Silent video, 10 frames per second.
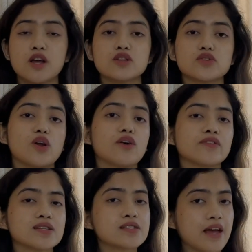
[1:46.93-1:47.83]
So along
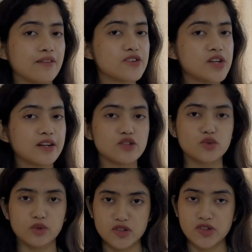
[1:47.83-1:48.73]
with the Striver sheet in
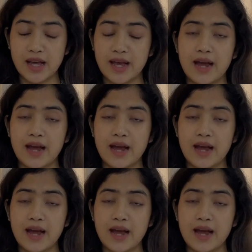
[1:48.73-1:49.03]
June and July,